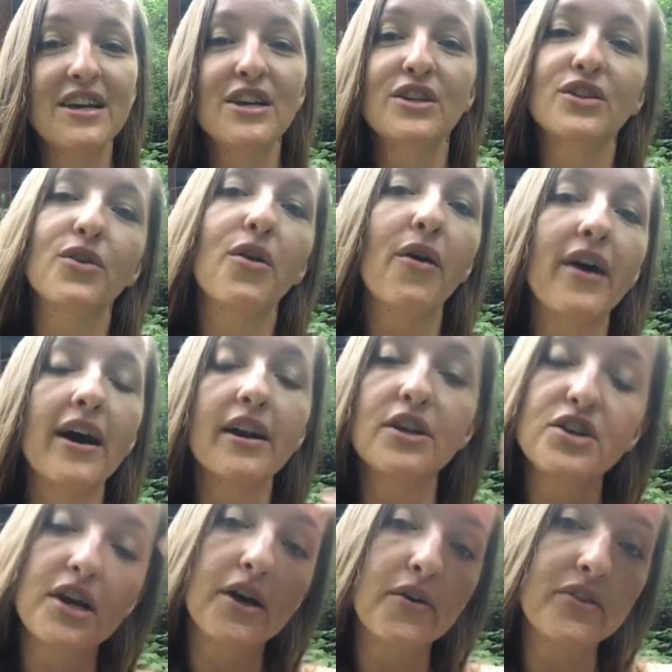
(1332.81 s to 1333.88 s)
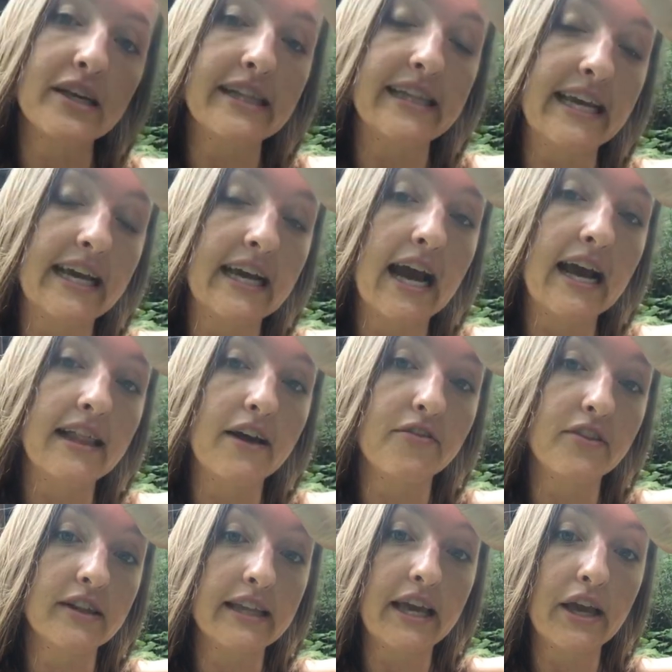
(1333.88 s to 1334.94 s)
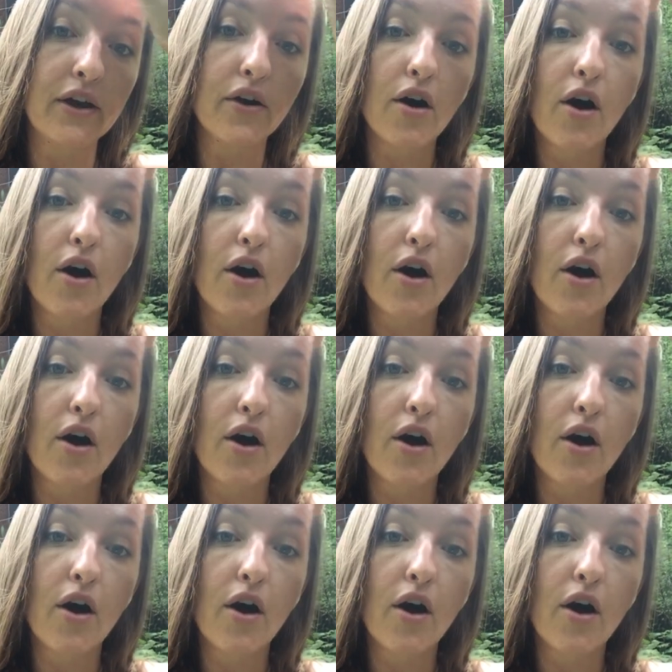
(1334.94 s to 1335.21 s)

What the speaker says: So go ahead and check out the link. I left the link